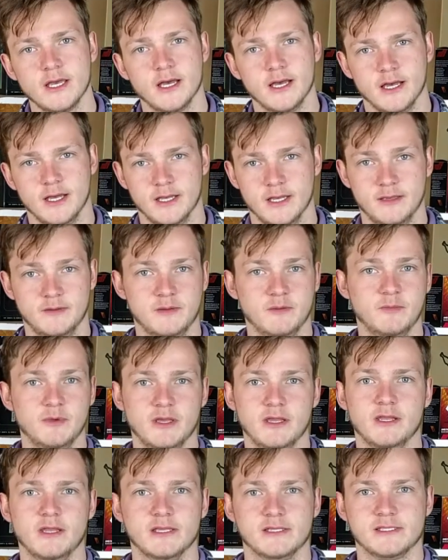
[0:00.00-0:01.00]

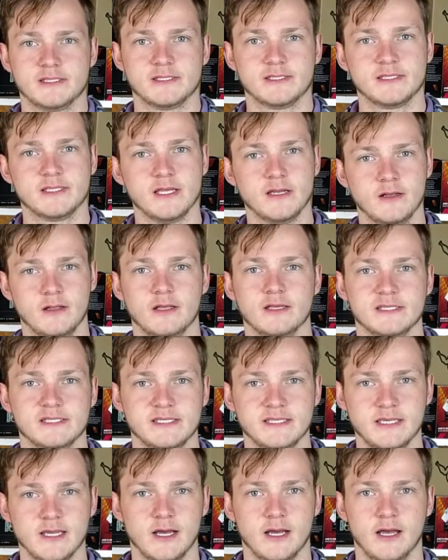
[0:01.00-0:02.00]
It's still a
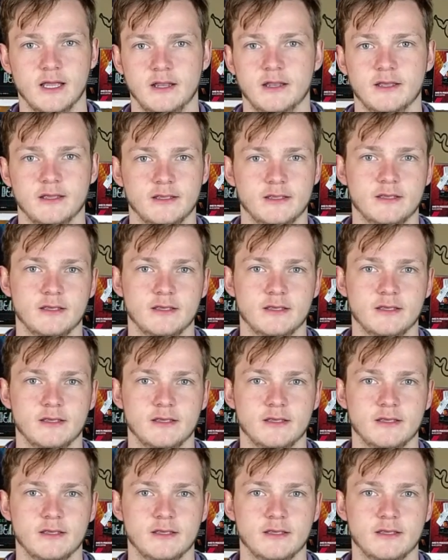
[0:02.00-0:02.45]
Xeon,